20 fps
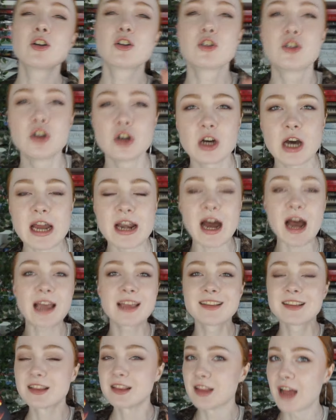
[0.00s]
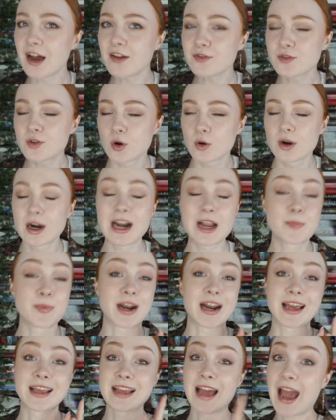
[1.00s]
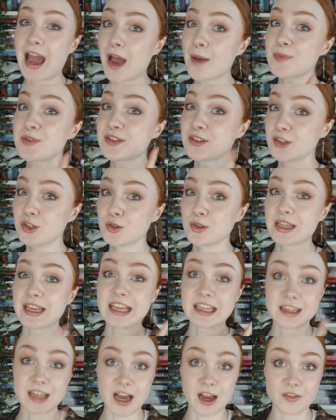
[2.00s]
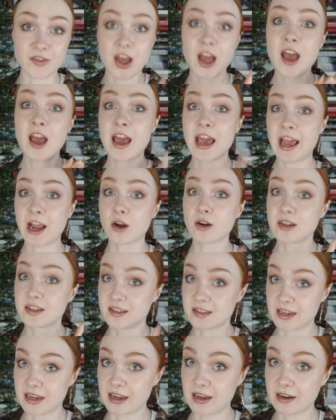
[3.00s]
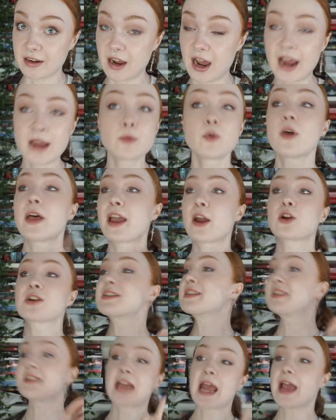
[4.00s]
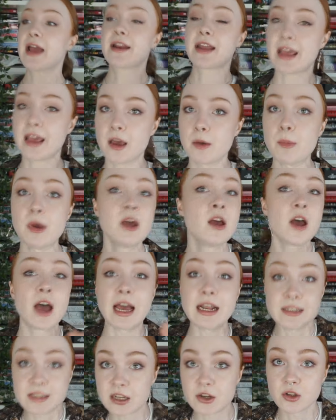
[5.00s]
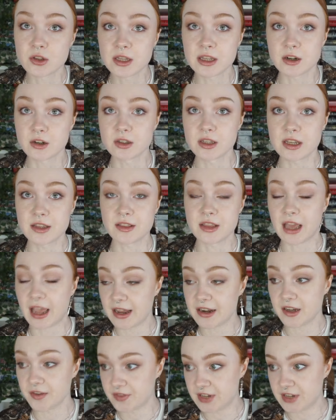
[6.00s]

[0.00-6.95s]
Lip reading: good. I love Korik, but I absolutely love Harristan. I will Harristan him until literally the end of